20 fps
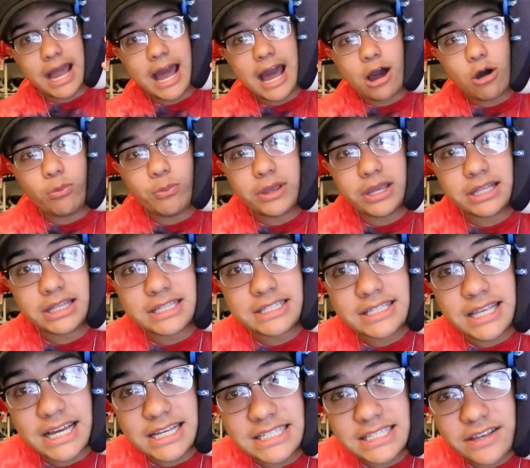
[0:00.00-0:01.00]
how big the
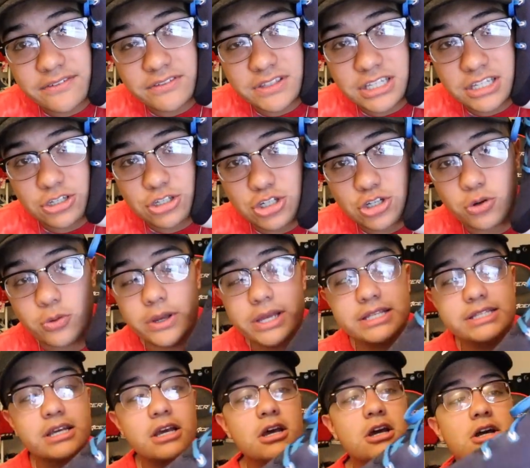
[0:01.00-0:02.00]
size 17 shoe is.